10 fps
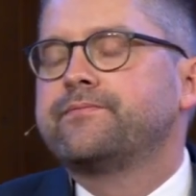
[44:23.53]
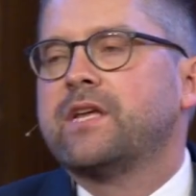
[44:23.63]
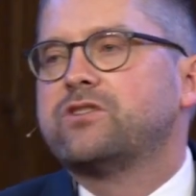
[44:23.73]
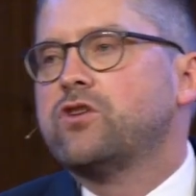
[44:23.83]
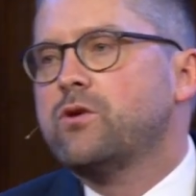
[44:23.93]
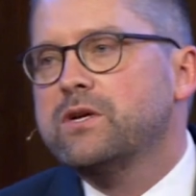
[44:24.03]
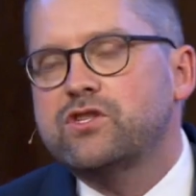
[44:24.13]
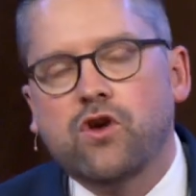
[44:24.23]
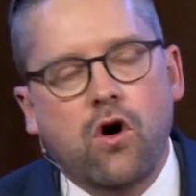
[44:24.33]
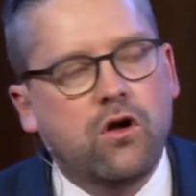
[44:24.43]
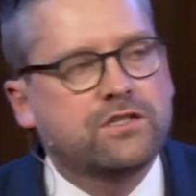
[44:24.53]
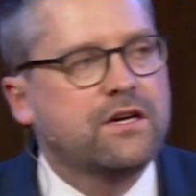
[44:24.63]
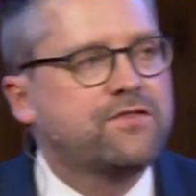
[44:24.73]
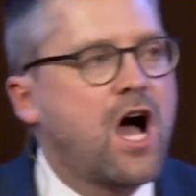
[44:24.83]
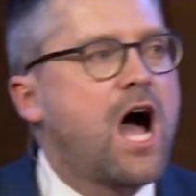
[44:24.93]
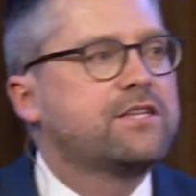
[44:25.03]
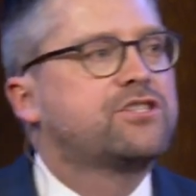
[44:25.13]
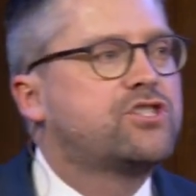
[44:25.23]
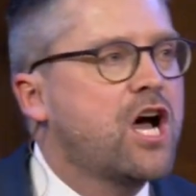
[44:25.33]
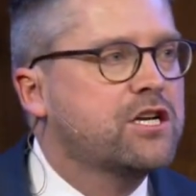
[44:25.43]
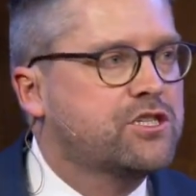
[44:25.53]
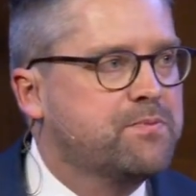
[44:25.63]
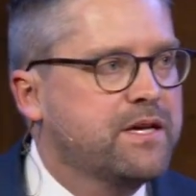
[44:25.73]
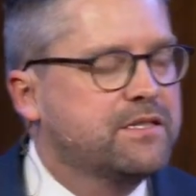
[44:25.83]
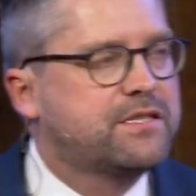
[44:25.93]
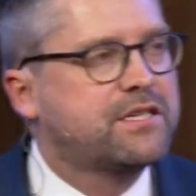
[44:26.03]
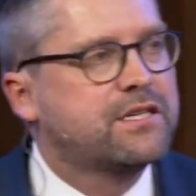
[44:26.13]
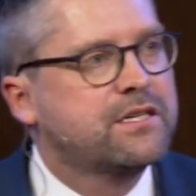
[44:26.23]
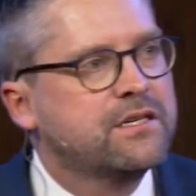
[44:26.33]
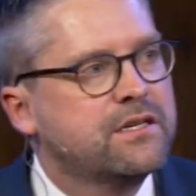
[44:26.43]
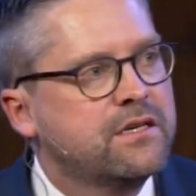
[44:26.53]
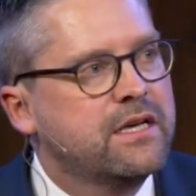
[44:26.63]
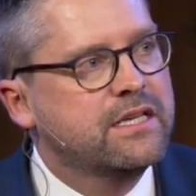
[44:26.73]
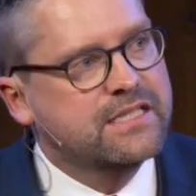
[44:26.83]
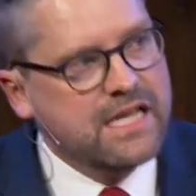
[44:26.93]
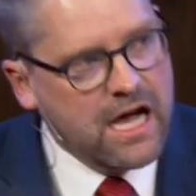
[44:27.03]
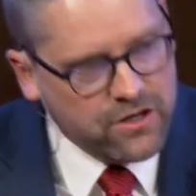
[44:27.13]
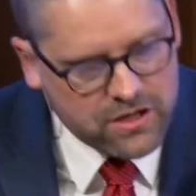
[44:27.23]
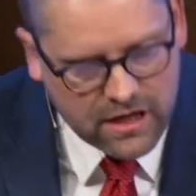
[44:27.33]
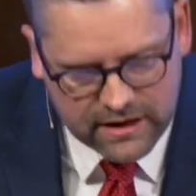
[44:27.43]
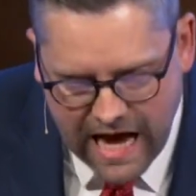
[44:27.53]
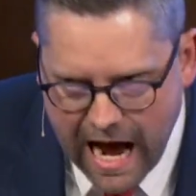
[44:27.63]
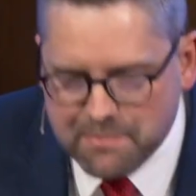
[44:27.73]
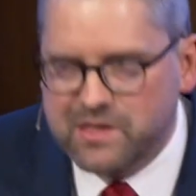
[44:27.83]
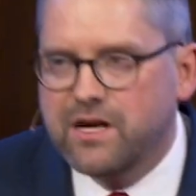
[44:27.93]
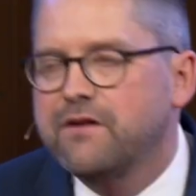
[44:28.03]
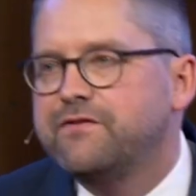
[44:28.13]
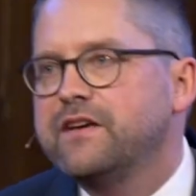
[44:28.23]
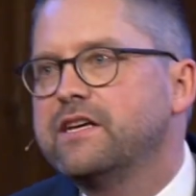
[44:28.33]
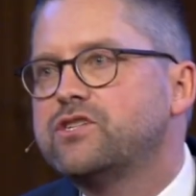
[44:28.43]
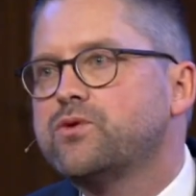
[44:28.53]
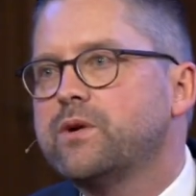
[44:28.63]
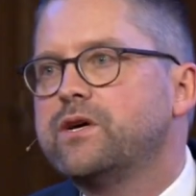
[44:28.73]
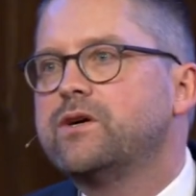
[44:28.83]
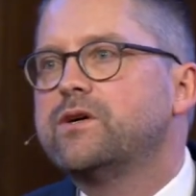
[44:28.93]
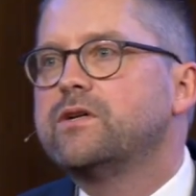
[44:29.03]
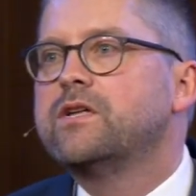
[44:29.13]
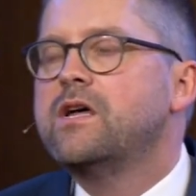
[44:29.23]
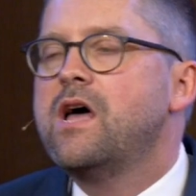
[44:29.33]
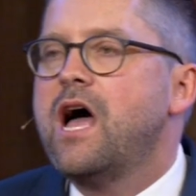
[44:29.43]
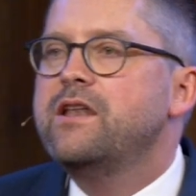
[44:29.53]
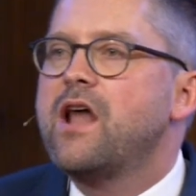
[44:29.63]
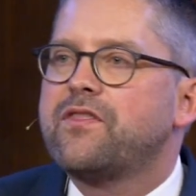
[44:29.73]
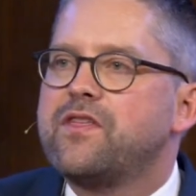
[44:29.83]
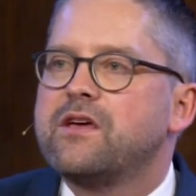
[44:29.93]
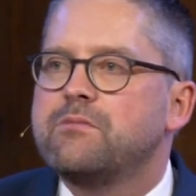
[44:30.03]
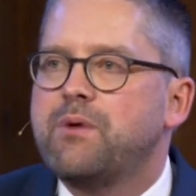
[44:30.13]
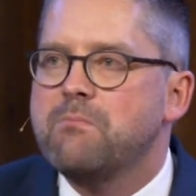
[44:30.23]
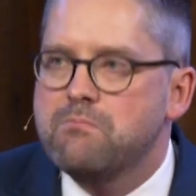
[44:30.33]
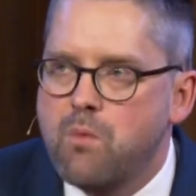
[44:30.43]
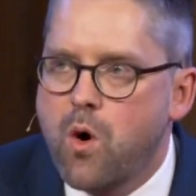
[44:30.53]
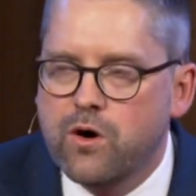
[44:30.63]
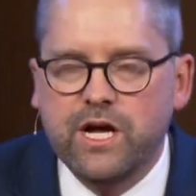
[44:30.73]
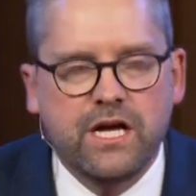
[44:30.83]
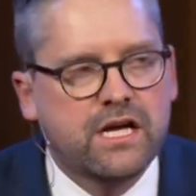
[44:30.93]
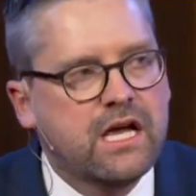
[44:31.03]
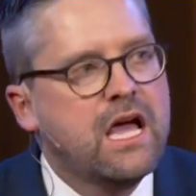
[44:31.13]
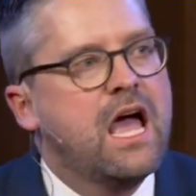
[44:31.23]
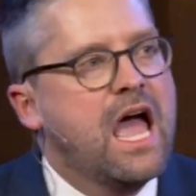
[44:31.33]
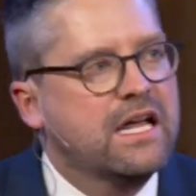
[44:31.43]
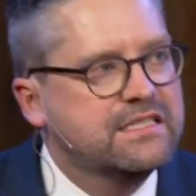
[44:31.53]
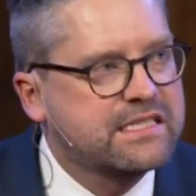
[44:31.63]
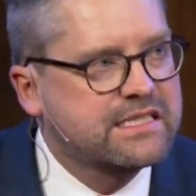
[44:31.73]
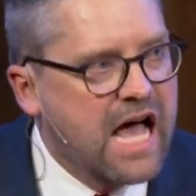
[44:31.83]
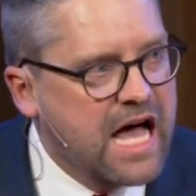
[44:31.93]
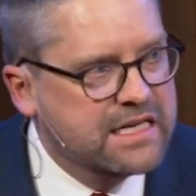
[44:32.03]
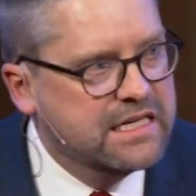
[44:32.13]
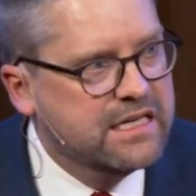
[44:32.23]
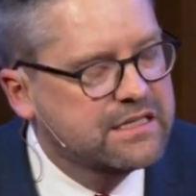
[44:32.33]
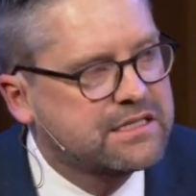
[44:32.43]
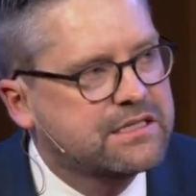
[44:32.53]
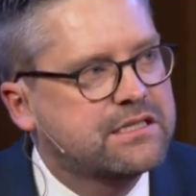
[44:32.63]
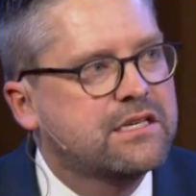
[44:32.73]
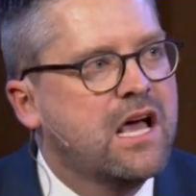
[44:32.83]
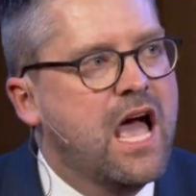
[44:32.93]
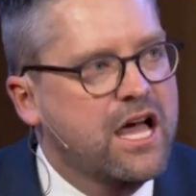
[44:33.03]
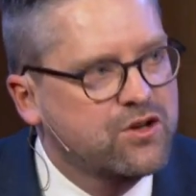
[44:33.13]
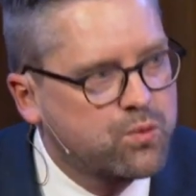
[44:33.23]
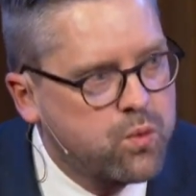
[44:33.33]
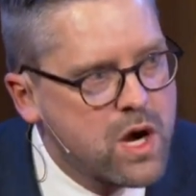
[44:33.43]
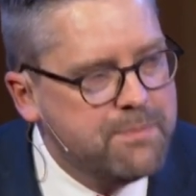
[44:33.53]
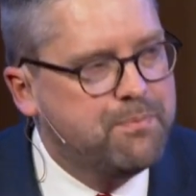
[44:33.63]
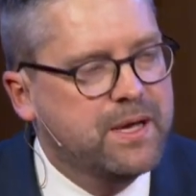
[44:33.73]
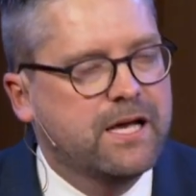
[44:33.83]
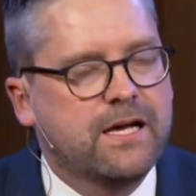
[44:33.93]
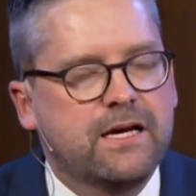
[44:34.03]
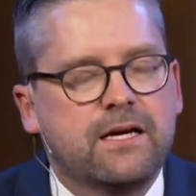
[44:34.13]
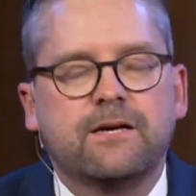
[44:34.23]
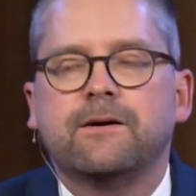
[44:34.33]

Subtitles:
And so the result of God's judgment is the utter collapse of Israel and nothing but mourning and sadness and weeping